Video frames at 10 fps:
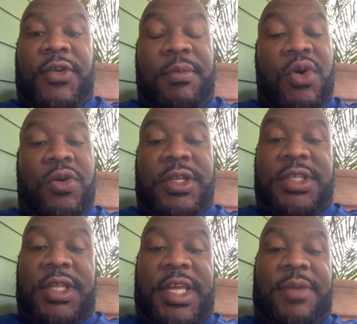If your moon
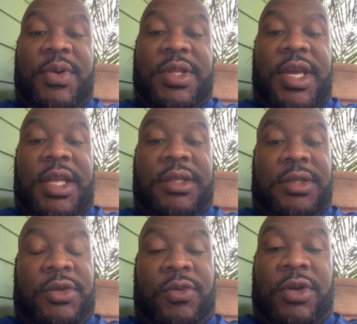is in Libra, then
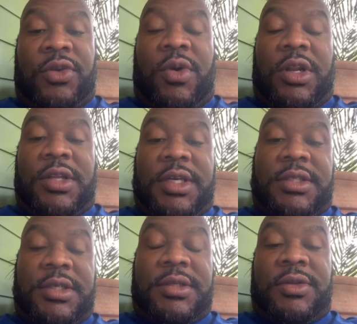you want to
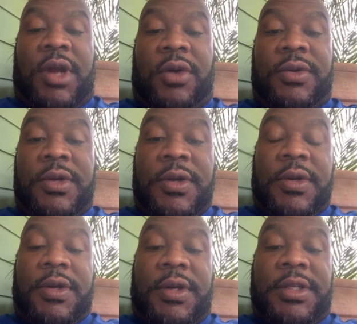look to,
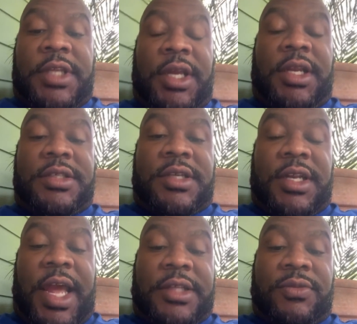deities
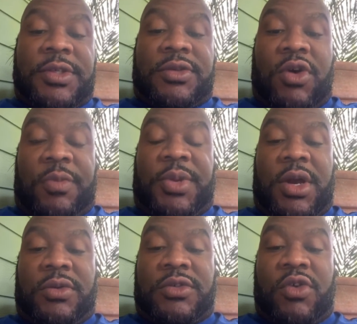connected with
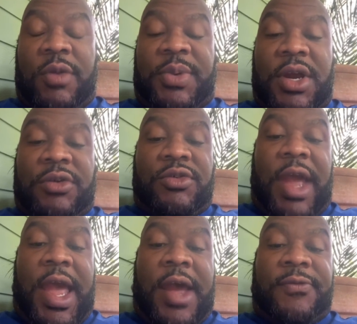Scorpio. Scorpio,
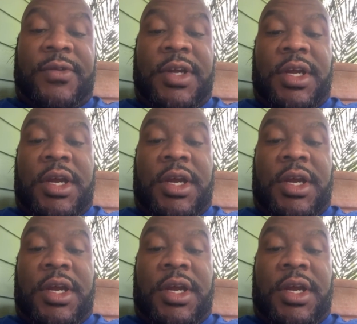you have